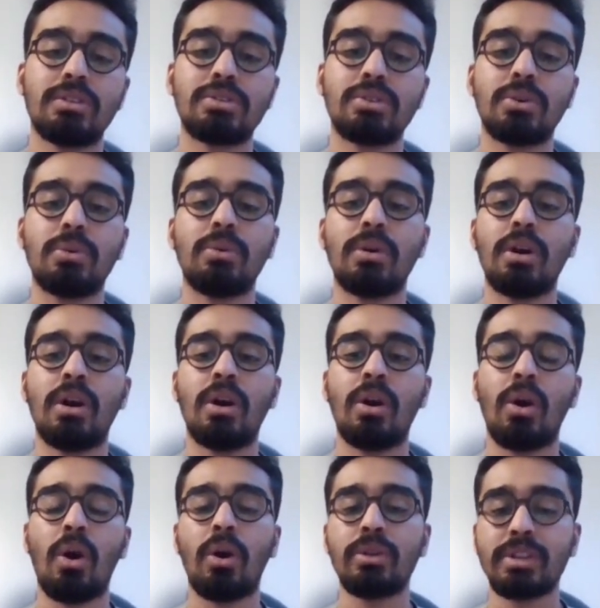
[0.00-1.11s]
So,
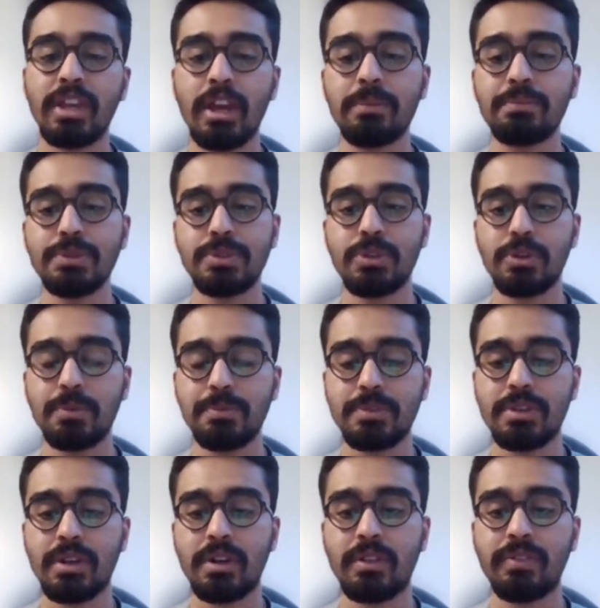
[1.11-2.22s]
on-campus jobs,
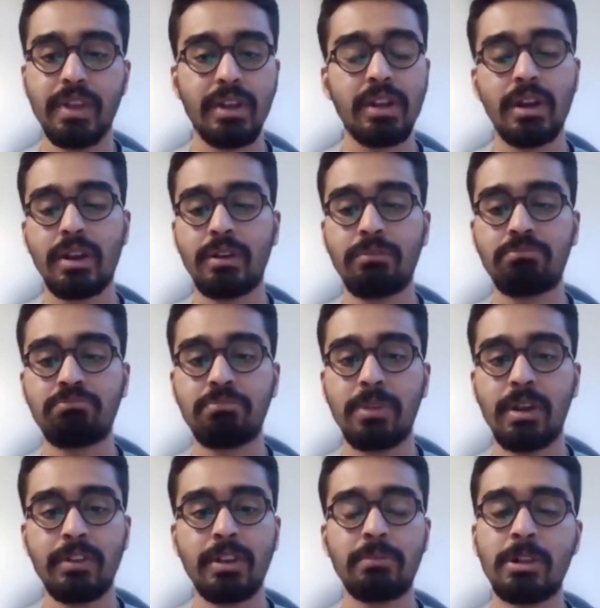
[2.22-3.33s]
there are
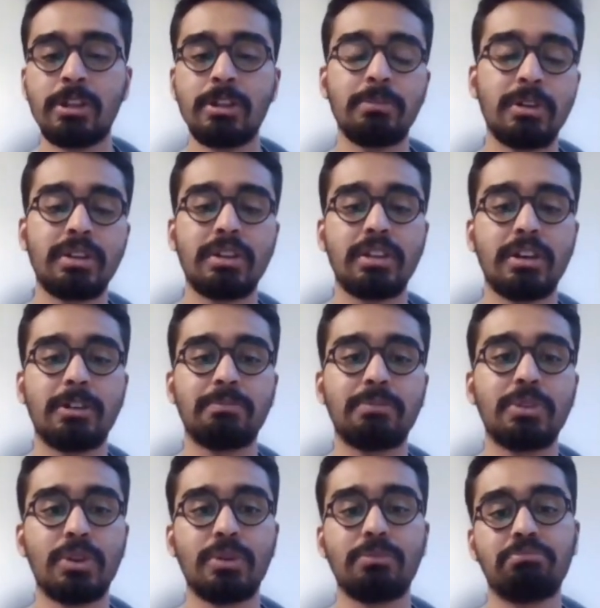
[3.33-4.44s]
availability, but um,
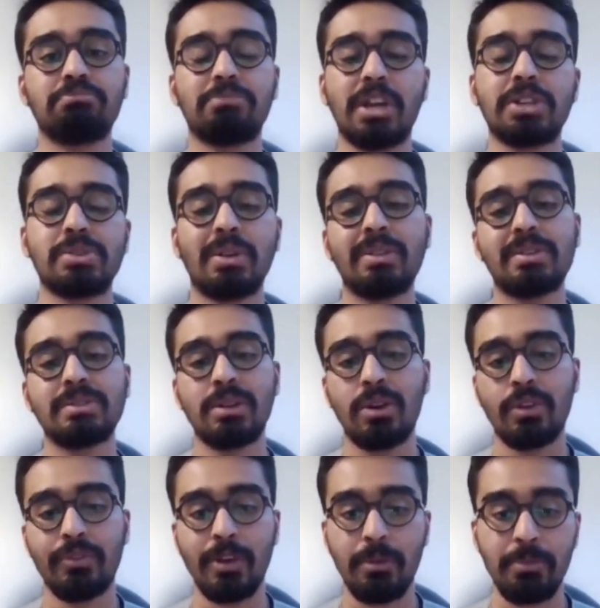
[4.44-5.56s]
you know, naturally, there's a
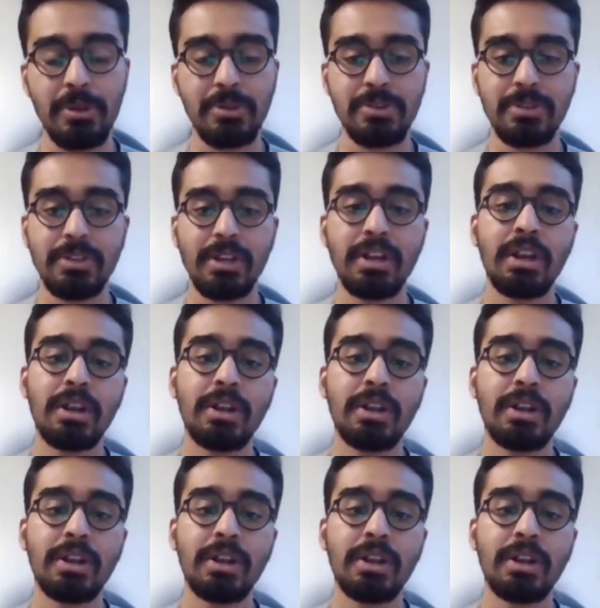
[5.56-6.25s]
lot of competition there.